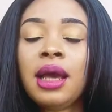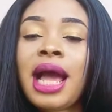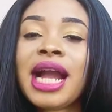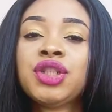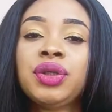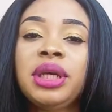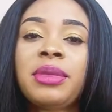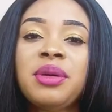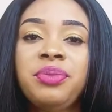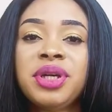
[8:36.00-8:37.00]
actually,
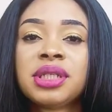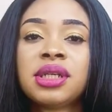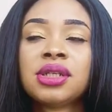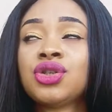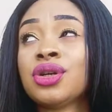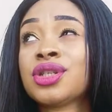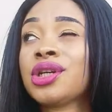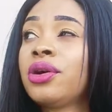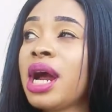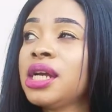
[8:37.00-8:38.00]
my business just
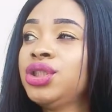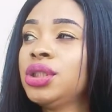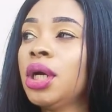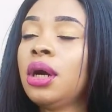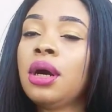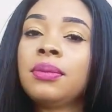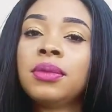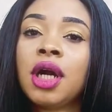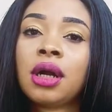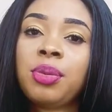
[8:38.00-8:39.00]
crashed a
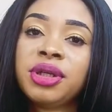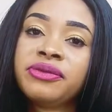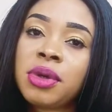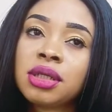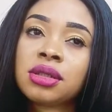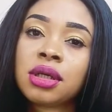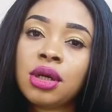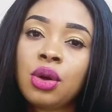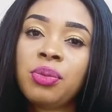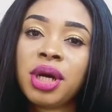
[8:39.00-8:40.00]
couple of months
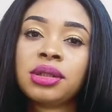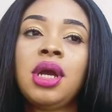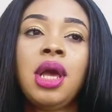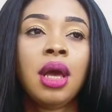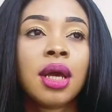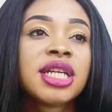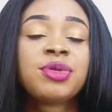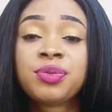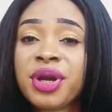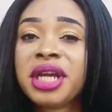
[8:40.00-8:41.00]
ago, but it's
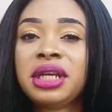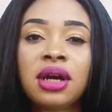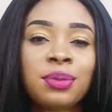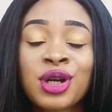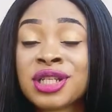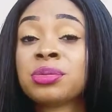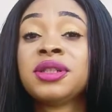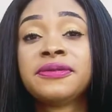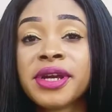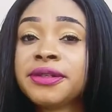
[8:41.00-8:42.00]
been picking up. God's been
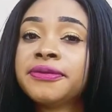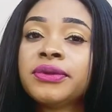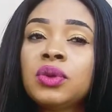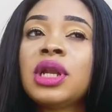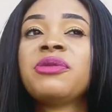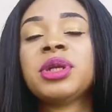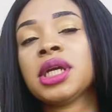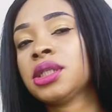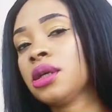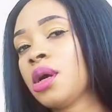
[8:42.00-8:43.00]
faithful. I've been
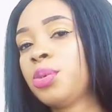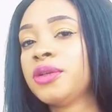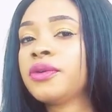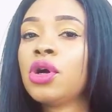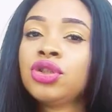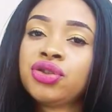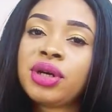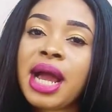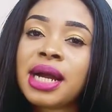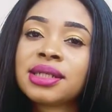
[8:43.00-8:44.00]
getting a couple of
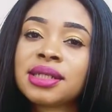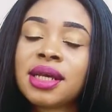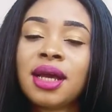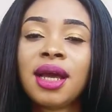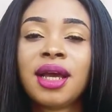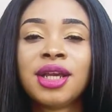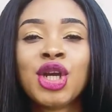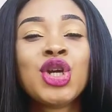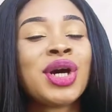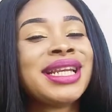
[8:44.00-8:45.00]
contracts.
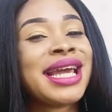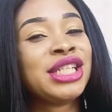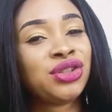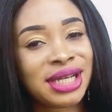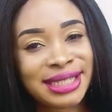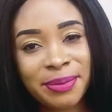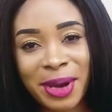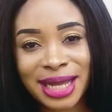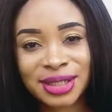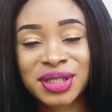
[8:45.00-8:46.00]
You know the interesting
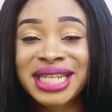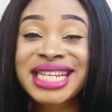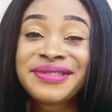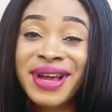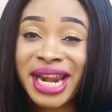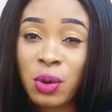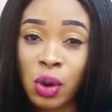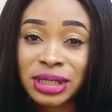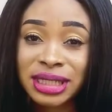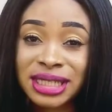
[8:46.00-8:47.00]
part? You see these
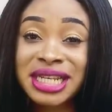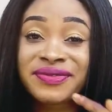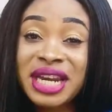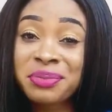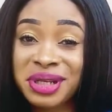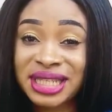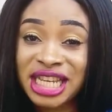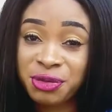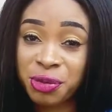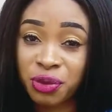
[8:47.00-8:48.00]
very
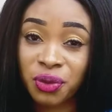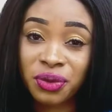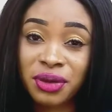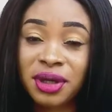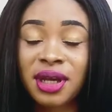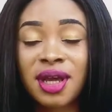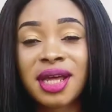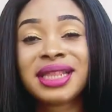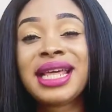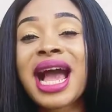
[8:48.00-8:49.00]
business people,
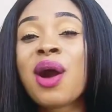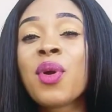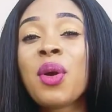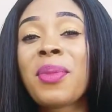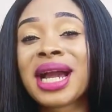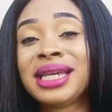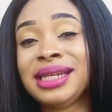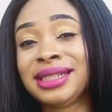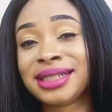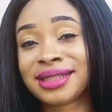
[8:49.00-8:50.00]
they are well
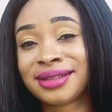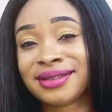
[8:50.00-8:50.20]
packaged.